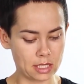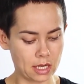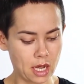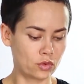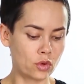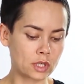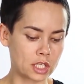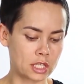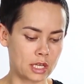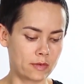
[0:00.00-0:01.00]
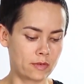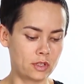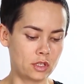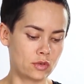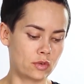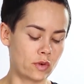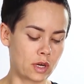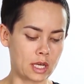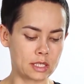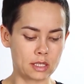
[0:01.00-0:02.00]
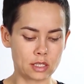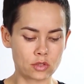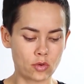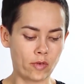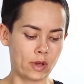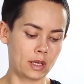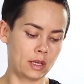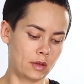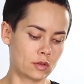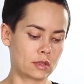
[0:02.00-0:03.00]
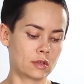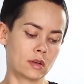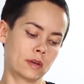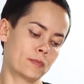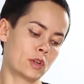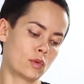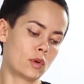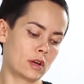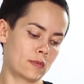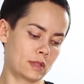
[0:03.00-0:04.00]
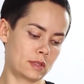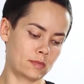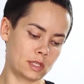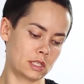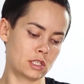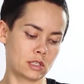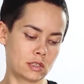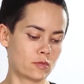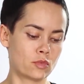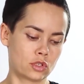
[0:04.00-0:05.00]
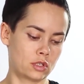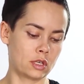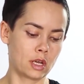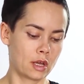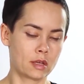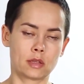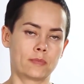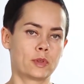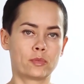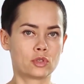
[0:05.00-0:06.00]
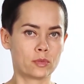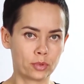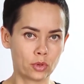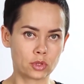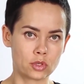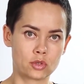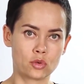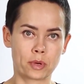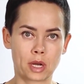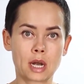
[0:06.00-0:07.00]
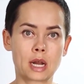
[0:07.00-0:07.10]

see, it has a red and can adjust saturation with the density of laying.